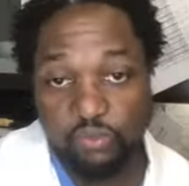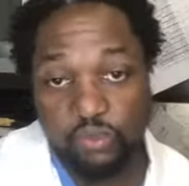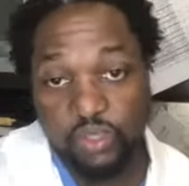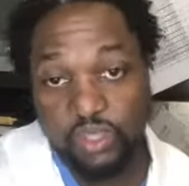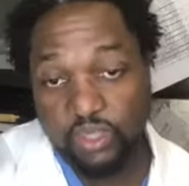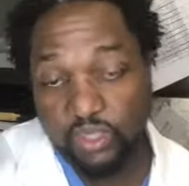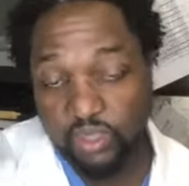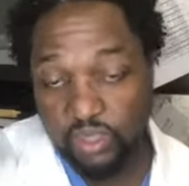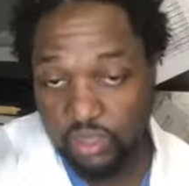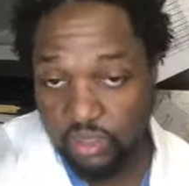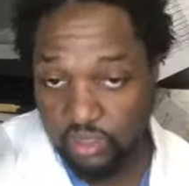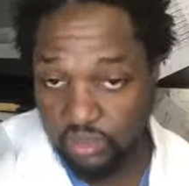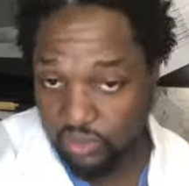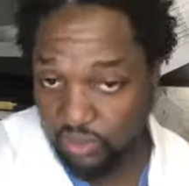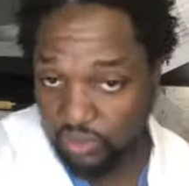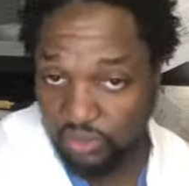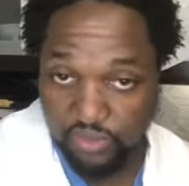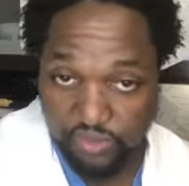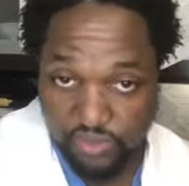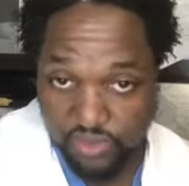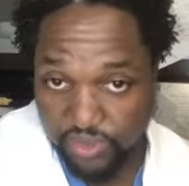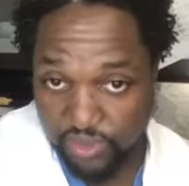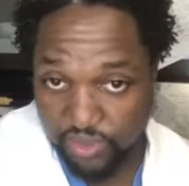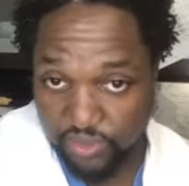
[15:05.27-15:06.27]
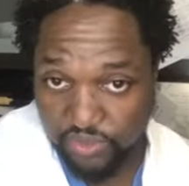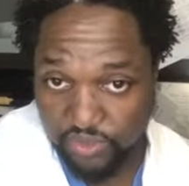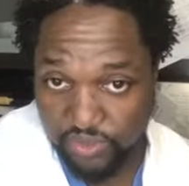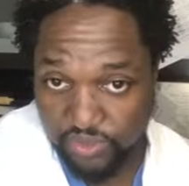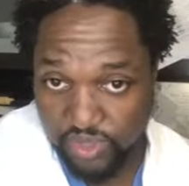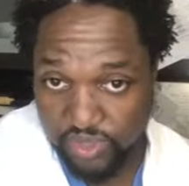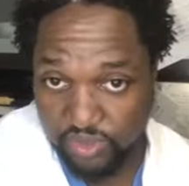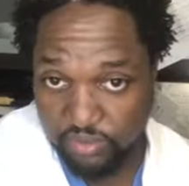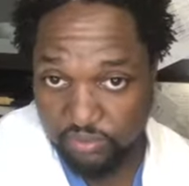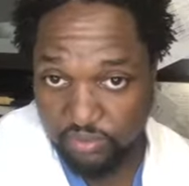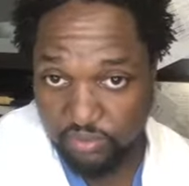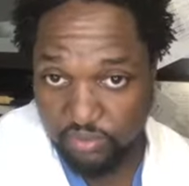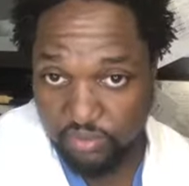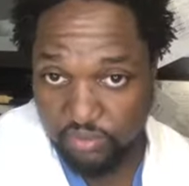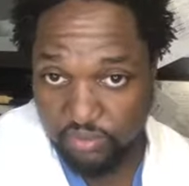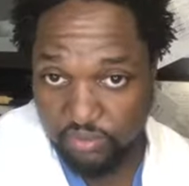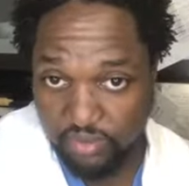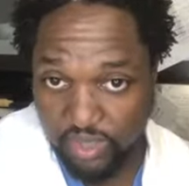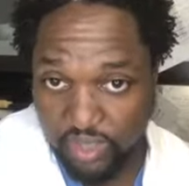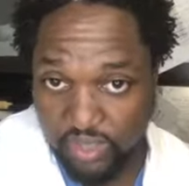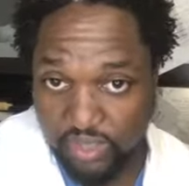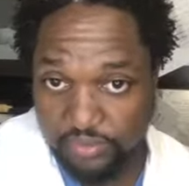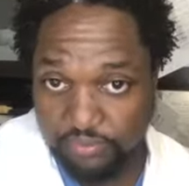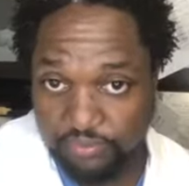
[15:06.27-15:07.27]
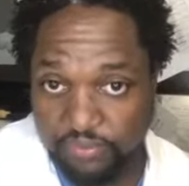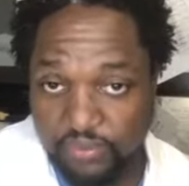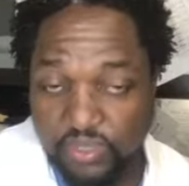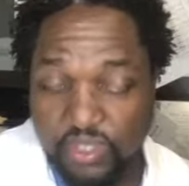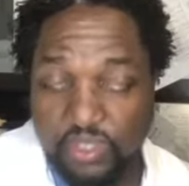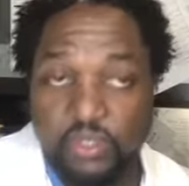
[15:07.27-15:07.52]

with neurosurgery, right?